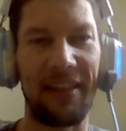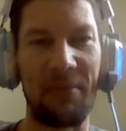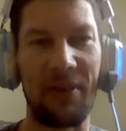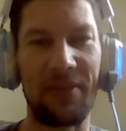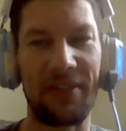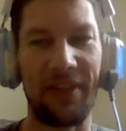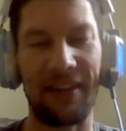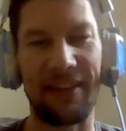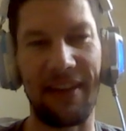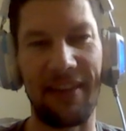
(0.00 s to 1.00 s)
the most
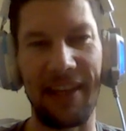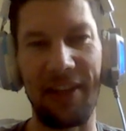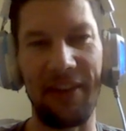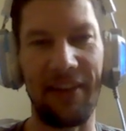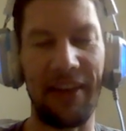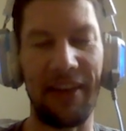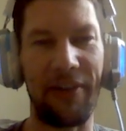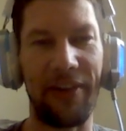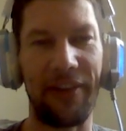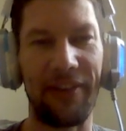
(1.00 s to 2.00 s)
Stockton thing you could
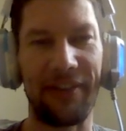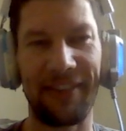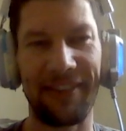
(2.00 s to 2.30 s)
ever do.